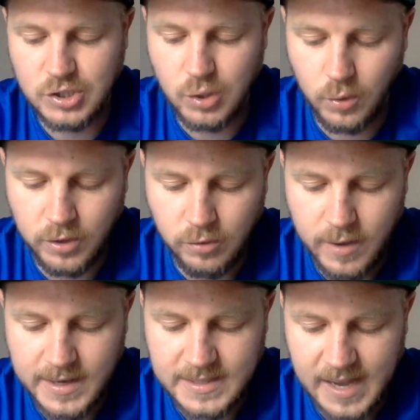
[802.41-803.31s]
Jordan
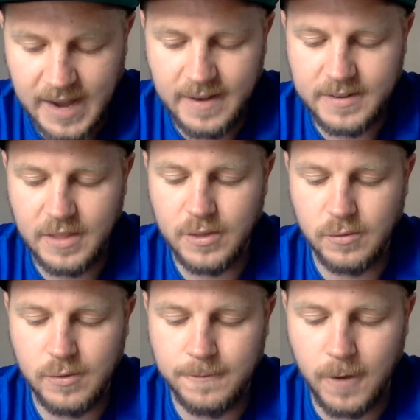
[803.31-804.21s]
Grace, and The
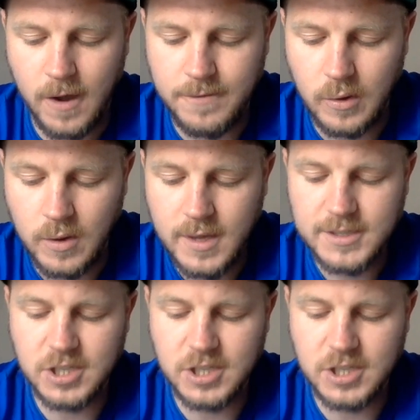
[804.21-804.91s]
Revival.